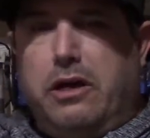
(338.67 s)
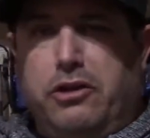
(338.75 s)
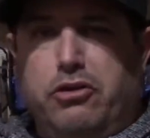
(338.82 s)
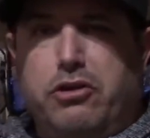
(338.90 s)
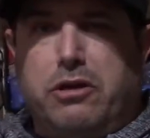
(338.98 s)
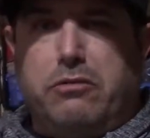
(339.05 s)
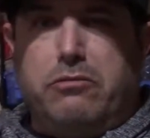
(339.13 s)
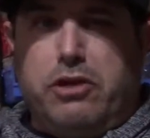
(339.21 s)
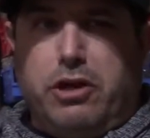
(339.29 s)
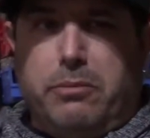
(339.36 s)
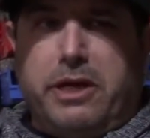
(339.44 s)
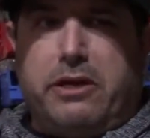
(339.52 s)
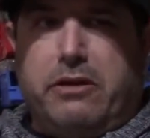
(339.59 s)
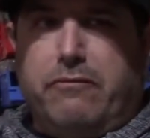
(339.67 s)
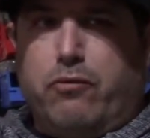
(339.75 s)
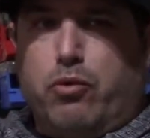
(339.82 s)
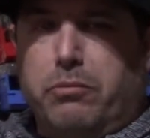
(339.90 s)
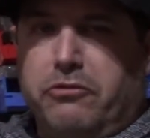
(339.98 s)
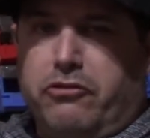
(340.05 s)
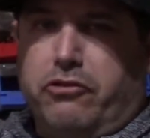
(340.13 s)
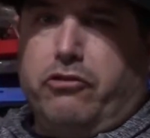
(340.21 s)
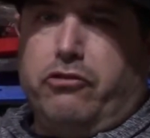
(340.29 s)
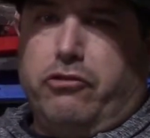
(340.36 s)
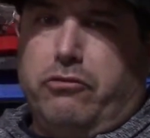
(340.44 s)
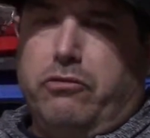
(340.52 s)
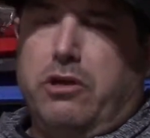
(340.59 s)
you can make an informed
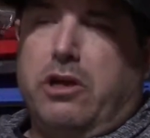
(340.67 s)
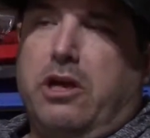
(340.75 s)
decision.